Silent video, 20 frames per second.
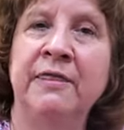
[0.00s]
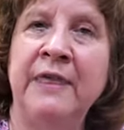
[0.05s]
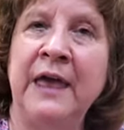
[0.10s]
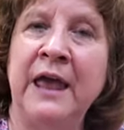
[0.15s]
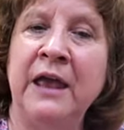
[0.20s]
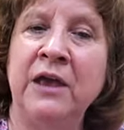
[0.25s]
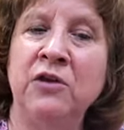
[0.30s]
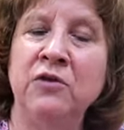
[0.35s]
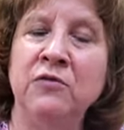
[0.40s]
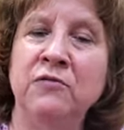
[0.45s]

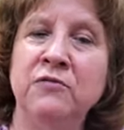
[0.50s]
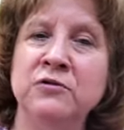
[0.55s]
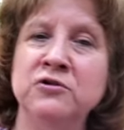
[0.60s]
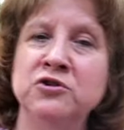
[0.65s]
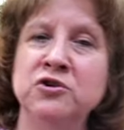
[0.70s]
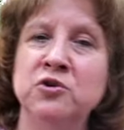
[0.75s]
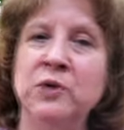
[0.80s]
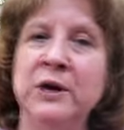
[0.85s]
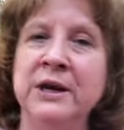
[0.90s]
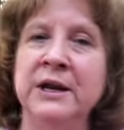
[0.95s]
thank you for
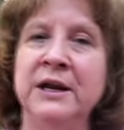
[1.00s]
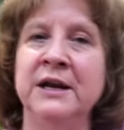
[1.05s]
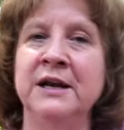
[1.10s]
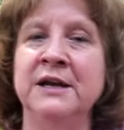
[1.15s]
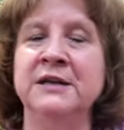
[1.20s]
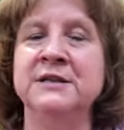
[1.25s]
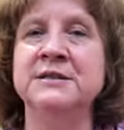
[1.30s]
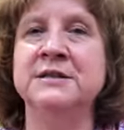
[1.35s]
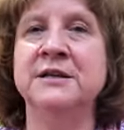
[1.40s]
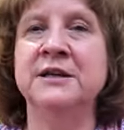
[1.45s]

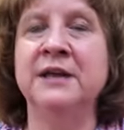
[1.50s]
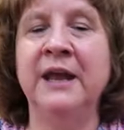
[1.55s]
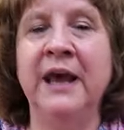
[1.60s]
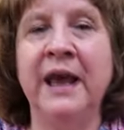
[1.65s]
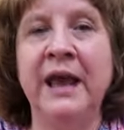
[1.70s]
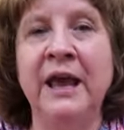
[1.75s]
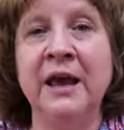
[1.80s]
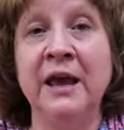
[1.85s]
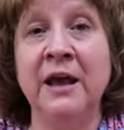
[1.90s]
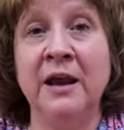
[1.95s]
joining us
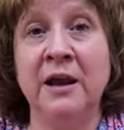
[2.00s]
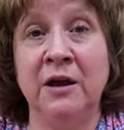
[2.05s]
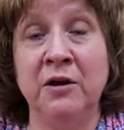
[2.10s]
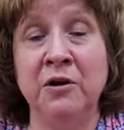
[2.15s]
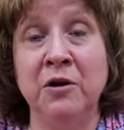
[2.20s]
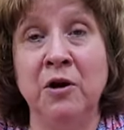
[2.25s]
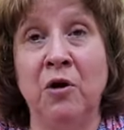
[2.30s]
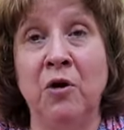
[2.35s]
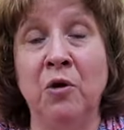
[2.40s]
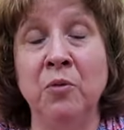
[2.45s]
today, and I
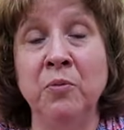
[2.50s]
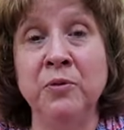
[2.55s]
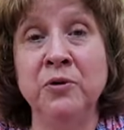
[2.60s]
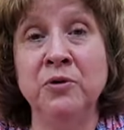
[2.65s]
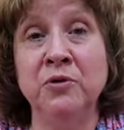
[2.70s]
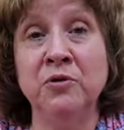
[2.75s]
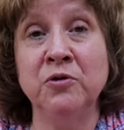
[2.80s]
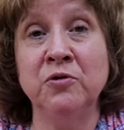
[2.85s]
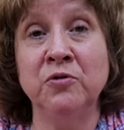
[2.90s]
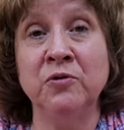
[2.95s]
hope
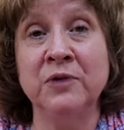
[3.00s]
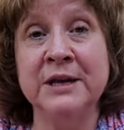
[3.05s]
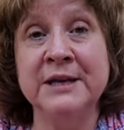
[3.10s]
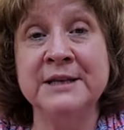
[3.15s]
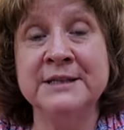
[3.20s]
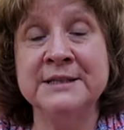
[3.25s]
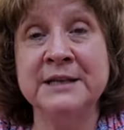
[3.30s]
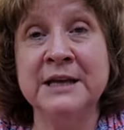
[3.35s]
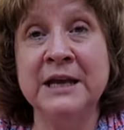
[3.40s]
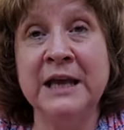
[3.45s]
you'll greet
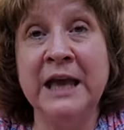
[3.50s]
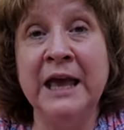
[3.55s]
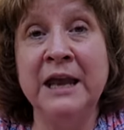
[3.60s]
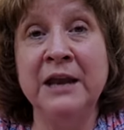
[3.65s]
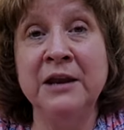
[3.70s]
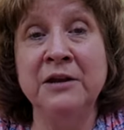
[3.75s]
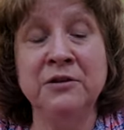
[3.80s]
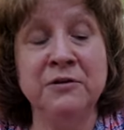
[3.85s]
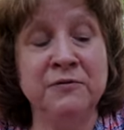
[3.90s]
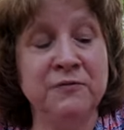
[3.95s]
us
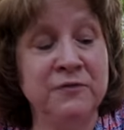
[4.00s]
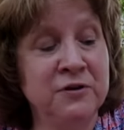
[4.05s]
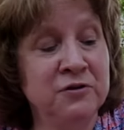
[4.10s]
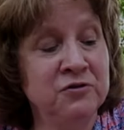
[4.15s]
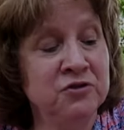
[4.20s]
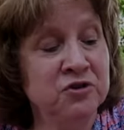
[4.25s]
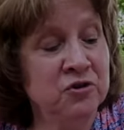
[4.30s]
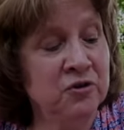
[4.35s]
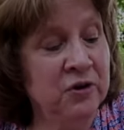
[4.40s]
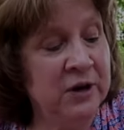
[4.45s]
again in the
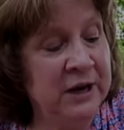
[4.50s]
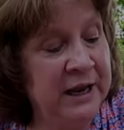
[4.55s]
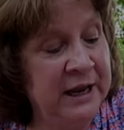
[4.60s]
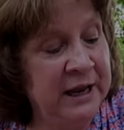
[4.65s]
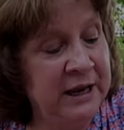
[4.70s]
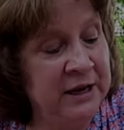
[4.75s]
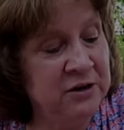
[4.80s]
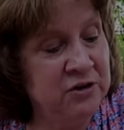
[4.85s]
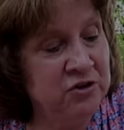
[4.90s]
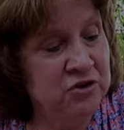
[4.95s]
future
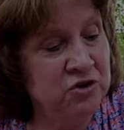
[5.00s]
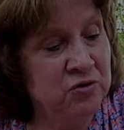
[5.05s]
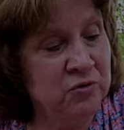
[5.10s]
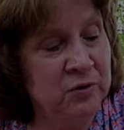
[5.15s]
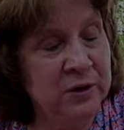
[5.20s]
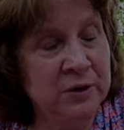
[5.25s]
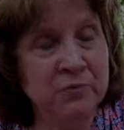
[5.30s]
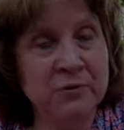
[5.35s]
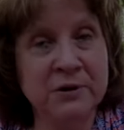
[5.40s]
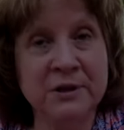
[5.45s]
and
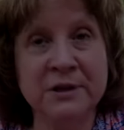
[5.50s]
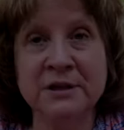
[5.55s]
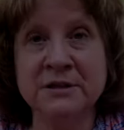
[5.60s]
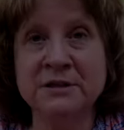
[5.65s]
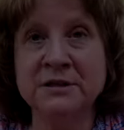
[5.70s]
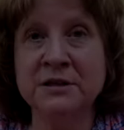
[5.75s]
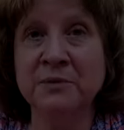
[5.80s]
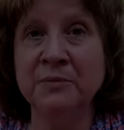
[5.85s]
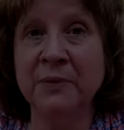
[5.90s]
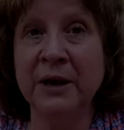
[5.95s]
join with
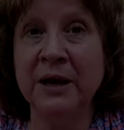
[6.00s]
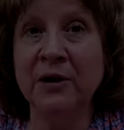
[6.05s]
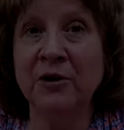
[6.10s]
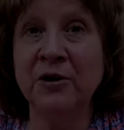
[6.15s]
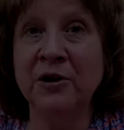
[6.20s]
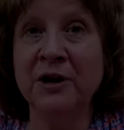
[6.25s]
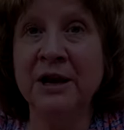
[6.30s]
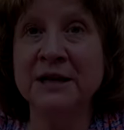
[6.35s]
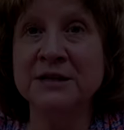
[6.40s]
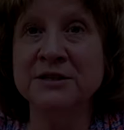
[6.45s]
us to make
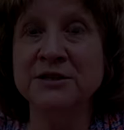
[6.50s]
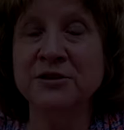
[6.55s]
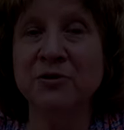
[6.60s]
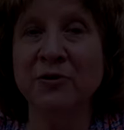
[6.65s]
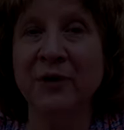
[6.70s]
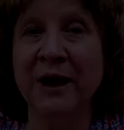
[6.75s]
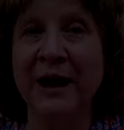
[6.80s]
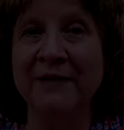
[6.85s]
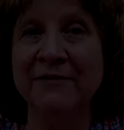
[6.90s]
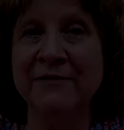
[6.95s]
our next
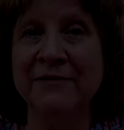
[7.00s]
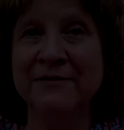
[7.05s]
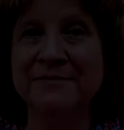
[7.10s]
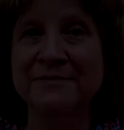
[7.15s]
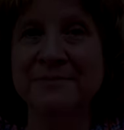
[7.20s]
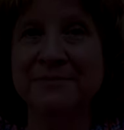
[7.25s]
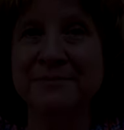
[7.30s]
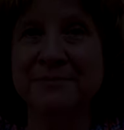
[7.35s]
craft.